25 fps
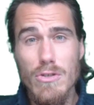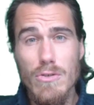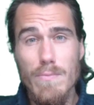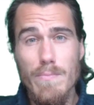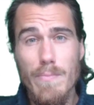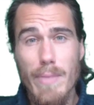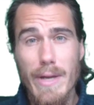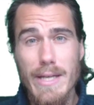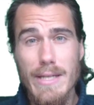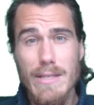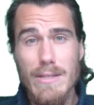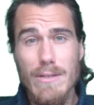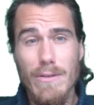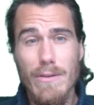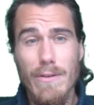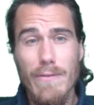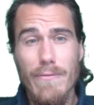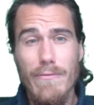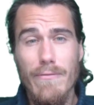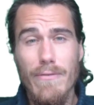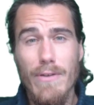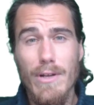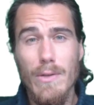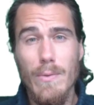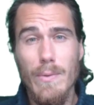you based on the
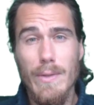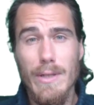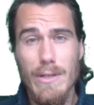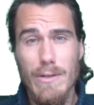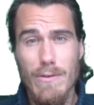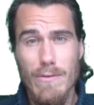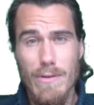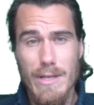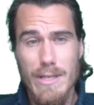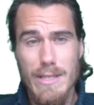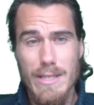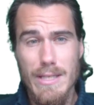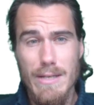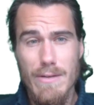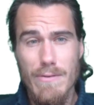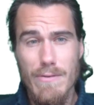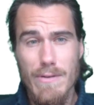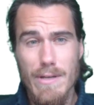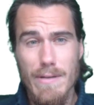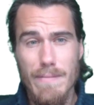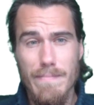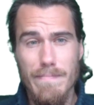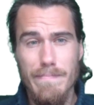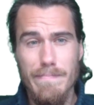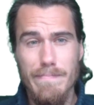following
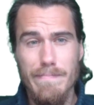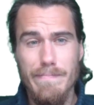criteria.